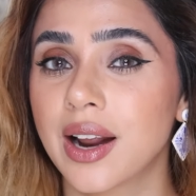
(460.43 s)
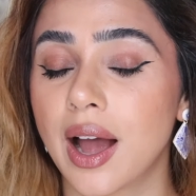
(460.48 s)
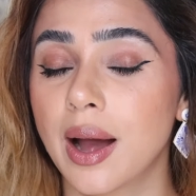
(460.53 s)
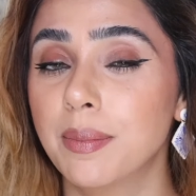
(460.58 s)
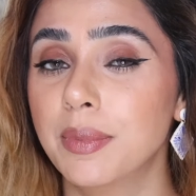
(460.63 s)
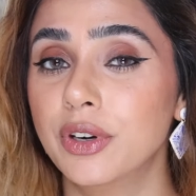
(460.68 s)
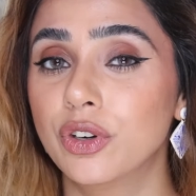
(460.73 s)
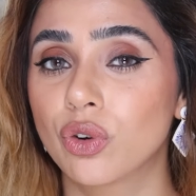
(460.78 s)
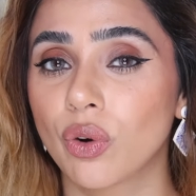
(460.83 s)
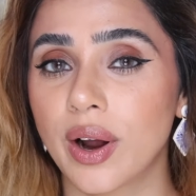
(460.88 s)

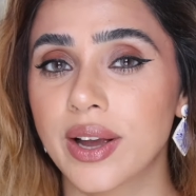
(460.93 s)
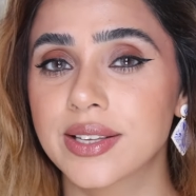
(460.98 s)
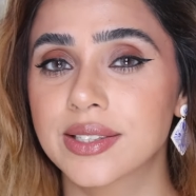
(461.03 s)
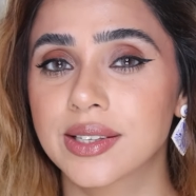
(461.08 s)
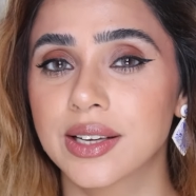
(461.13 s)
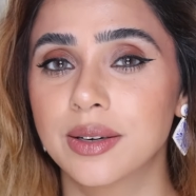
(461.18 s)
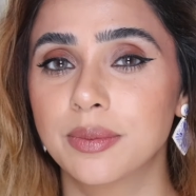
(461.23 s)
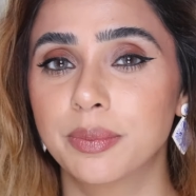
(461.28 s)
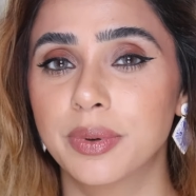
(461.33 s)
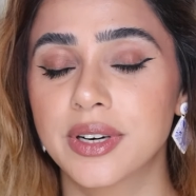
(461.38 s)
I'm a dry
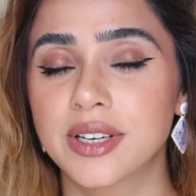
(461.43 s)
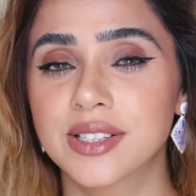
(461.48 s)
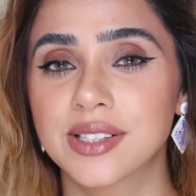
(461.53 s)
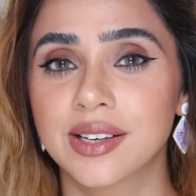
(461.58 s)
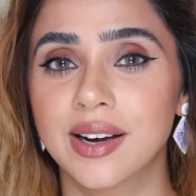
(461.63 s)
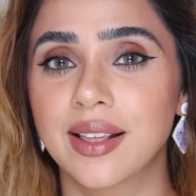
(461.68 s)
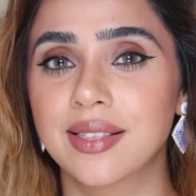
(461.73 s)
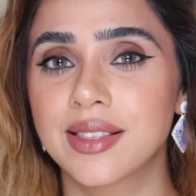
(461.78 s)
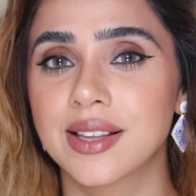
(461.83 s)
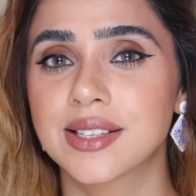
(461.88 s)
skin
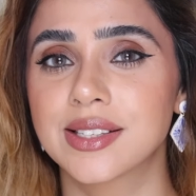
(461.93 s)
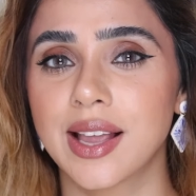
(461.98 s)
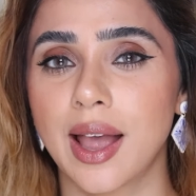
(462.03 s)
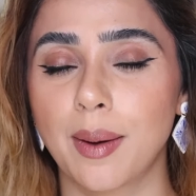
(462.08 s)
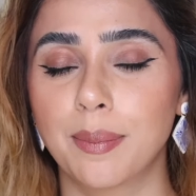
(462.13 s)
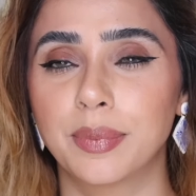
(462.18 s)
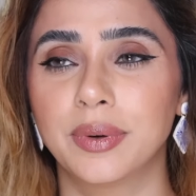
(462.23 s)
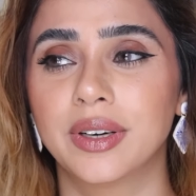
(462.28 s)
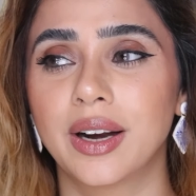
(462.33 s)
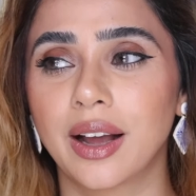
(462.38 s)
person, and this
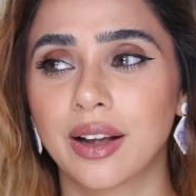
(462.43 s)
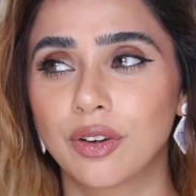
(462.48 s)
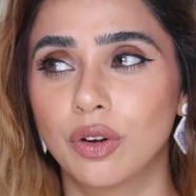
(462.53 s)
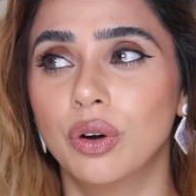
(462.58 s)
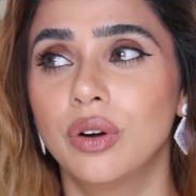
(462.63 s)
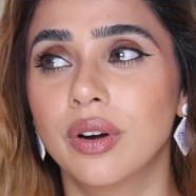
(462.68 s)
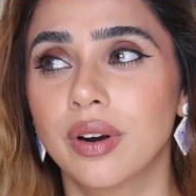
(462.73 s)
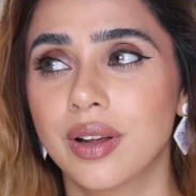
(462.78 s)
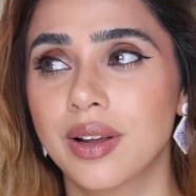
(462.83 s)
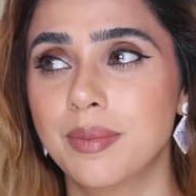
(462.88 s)
happened. I
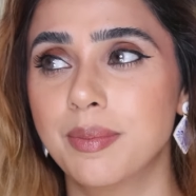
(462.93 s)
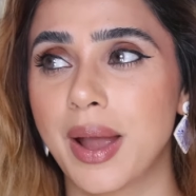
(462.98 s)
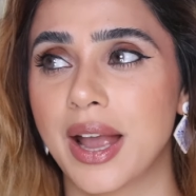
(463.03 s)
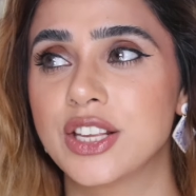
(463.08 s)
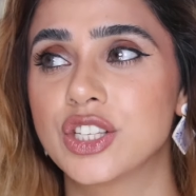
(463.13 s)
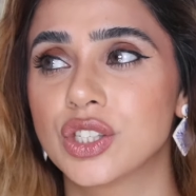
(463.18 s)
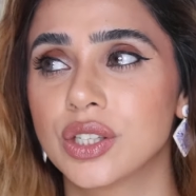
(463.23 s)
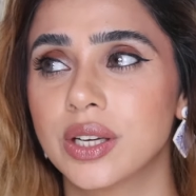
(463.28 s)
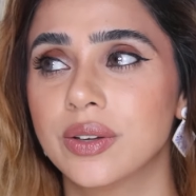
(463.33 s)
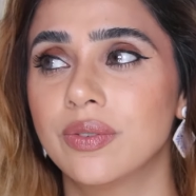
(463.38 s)
couldn't
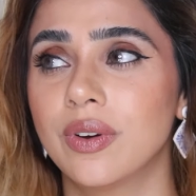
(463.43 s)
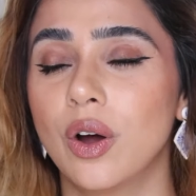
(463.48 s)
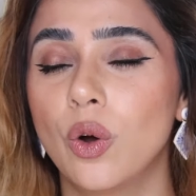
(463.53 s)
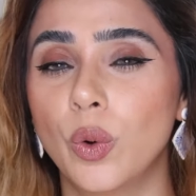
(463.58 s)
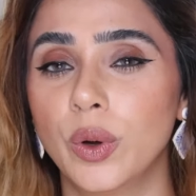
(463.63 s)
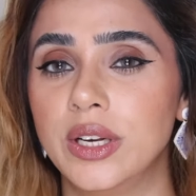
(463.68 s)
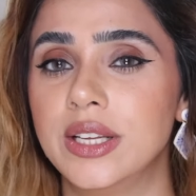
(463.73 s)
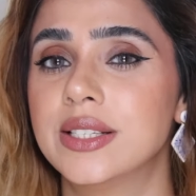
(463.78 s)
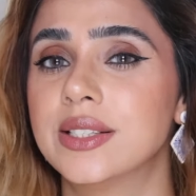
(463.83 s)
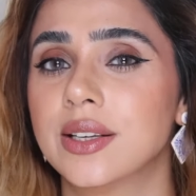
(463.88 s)
imagine if an
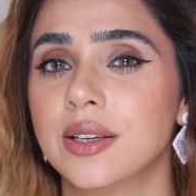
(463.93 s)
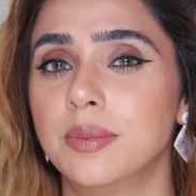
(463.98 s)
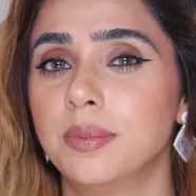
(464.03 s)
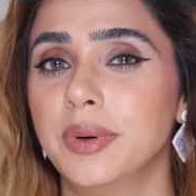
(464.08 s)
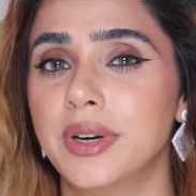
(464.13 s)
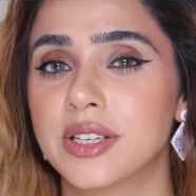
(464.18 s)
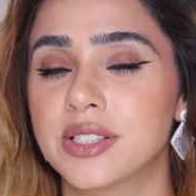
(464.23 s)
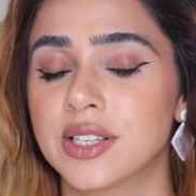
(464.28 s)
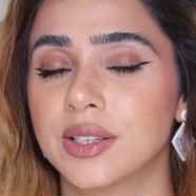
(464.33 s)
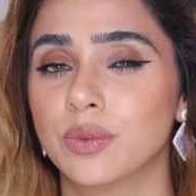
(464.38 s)
oily skin
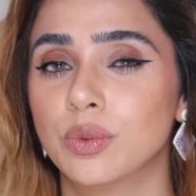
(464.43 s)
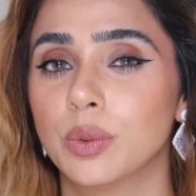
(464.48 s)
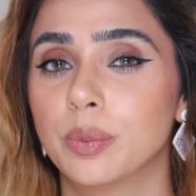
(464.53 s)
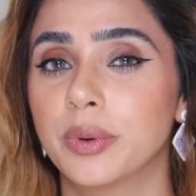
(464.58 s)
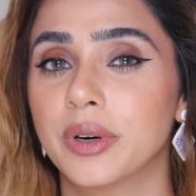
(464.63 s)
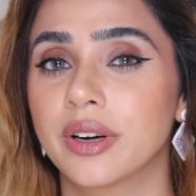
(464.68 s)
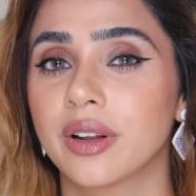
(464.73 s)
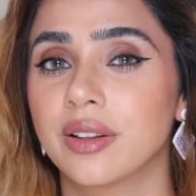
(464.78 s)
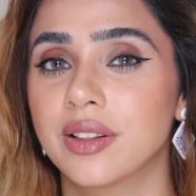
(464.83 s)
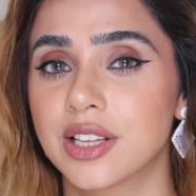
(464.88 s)
person would
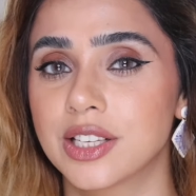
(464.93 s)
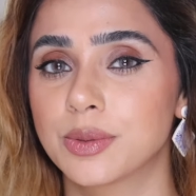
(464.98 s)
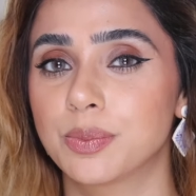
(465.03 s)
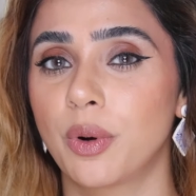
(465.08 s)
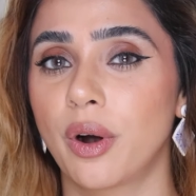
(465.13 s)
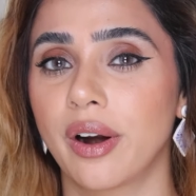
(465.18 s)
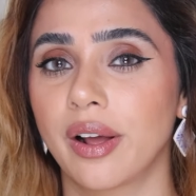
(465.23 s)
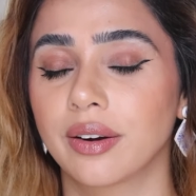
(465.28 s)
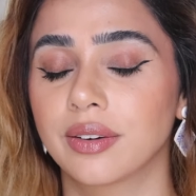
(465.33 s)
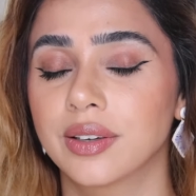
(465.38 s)
put this
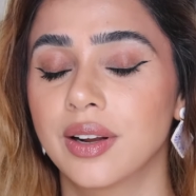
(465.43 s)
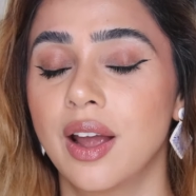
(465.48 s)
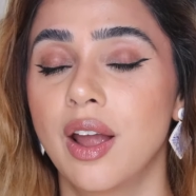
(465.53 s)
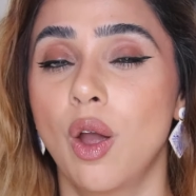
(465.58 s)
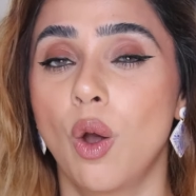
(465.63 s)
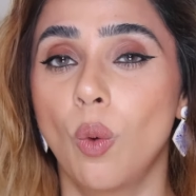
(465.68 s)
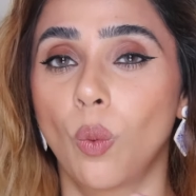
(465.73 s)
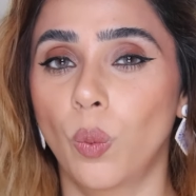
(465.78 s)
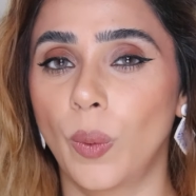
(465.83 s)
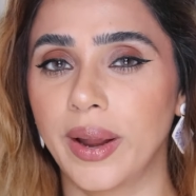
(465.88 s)
product
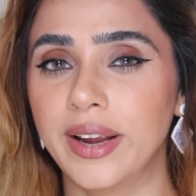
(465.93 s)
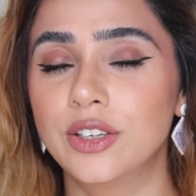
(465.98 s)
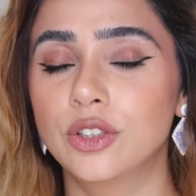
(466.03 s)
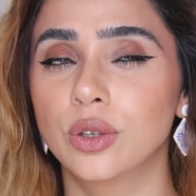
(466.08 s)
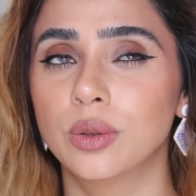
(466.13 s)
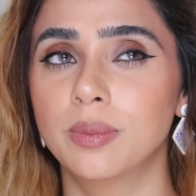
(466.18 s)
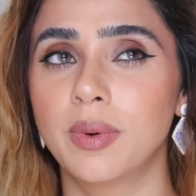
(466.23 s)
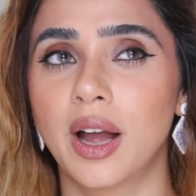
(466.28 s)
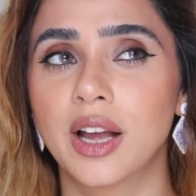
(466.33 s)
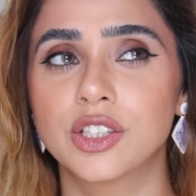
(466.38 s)
way
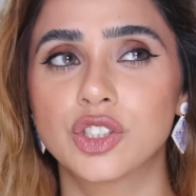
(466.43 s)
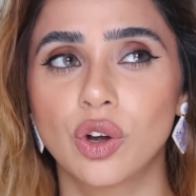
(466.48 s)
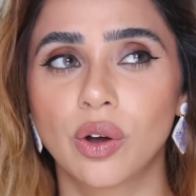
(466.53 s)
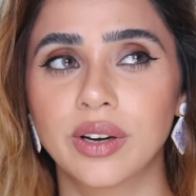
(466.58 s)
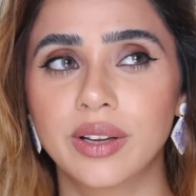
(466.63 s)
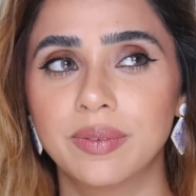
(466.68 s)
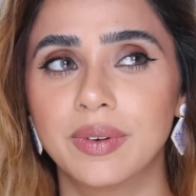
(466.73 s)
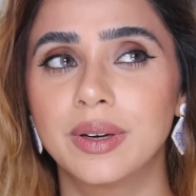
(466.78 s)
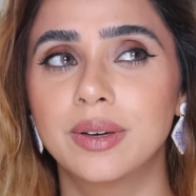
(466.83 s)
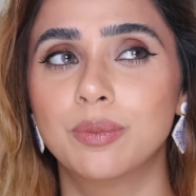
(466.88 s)
too much or
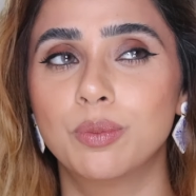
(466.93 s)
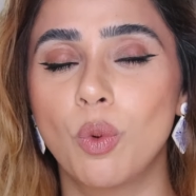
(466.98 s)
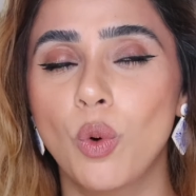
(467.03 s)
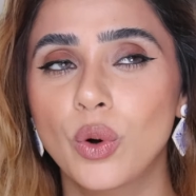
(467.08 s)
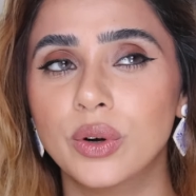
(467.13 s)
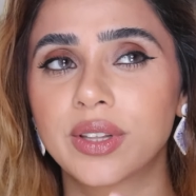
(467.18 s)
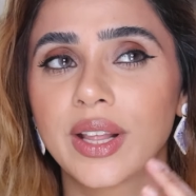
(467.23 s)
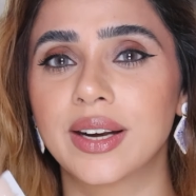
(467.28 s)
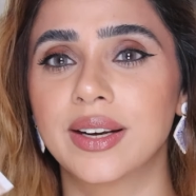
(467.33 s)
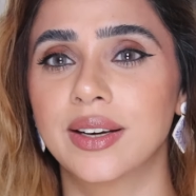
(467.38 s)
even
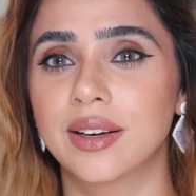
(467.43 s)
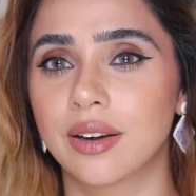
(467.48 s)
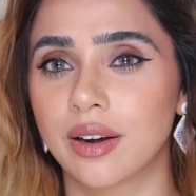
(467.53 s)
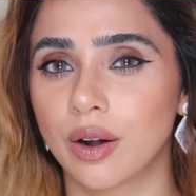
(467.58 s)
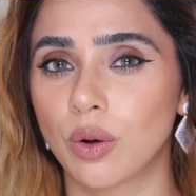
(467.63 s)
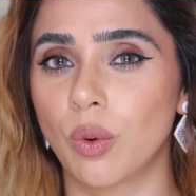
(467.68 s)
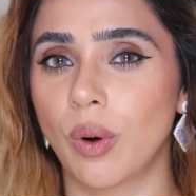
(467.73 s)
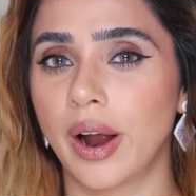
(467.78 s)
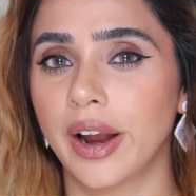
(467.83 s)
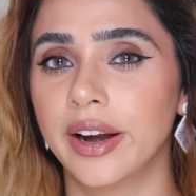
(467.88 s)
more than it
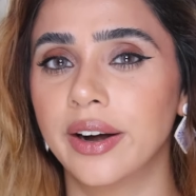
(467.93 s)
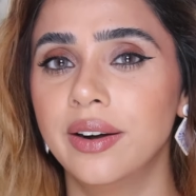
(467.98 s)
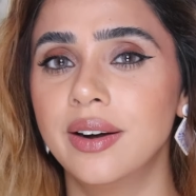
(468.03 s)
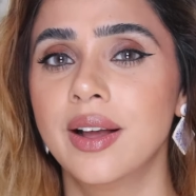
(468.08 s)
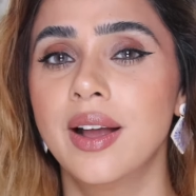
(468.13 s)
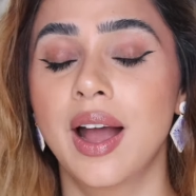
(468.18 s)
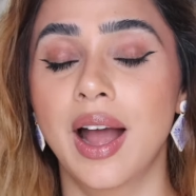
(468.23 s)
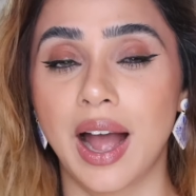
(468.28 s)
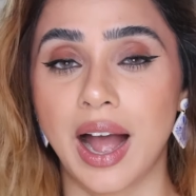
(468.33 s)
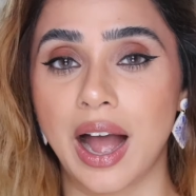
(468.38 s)
required,
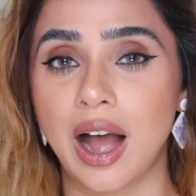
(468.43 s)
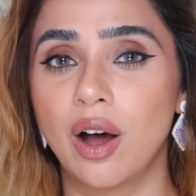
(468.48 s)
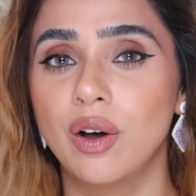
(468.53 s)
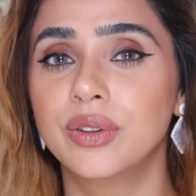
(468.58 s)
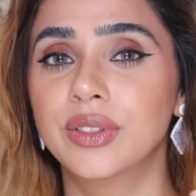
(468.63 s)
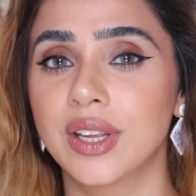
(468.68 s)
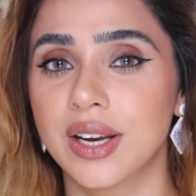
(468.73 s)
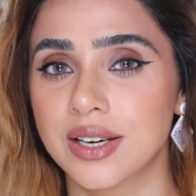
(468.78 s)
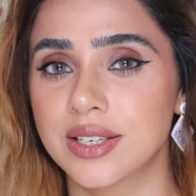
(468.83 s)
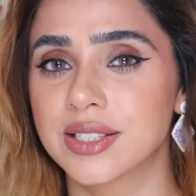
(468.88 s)

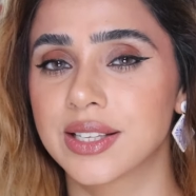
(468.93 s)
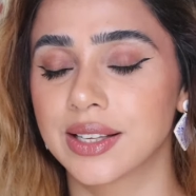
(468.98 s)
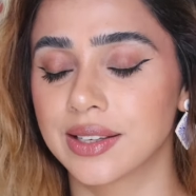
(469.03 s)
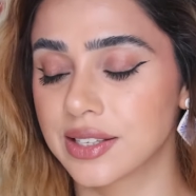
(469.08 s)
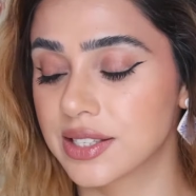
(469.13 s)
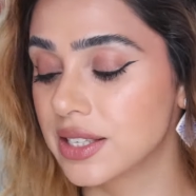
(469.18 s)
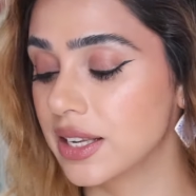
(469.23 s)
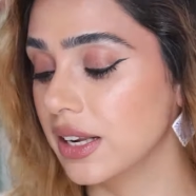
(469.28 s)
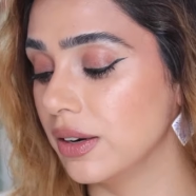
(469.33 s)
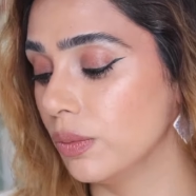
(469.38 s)
how their
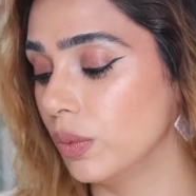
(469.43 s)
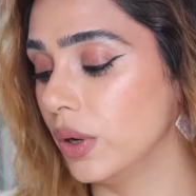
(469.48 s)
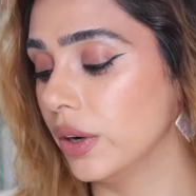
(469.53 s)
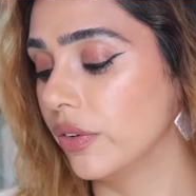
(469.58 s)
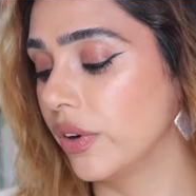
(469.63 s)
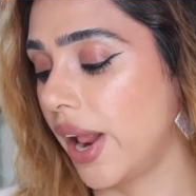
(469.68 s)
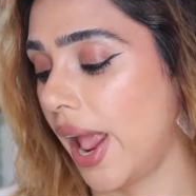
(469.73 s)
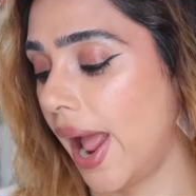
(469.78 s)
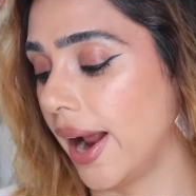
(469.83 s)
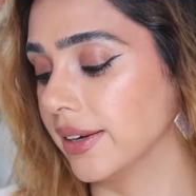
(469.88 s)
skin will
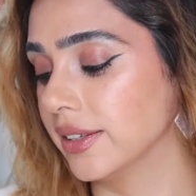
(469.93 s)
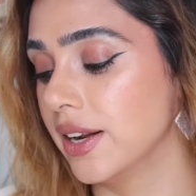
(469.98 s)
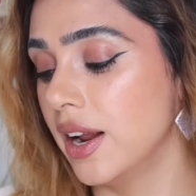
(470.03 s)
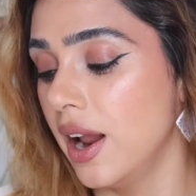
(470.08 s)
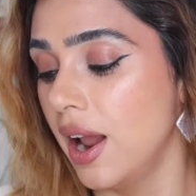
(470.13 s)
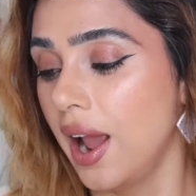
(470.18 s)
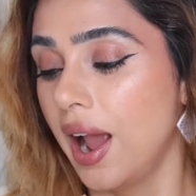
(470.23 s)
react.